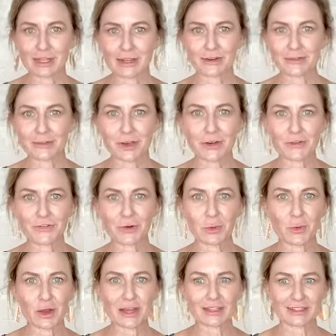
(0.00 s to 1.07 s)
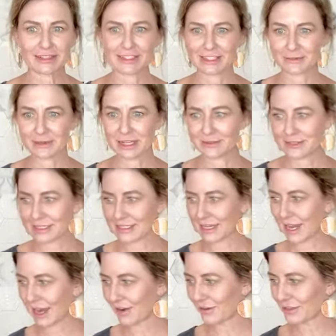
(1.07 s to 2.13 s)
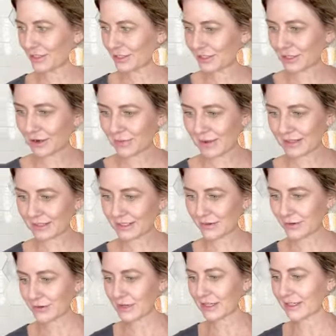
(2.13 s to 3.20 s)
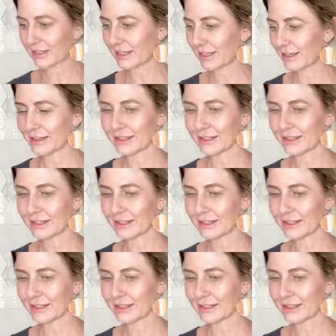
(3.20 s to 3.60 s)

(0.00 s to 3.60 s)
I don't know for what. Sometimes the hours just go by so quickly.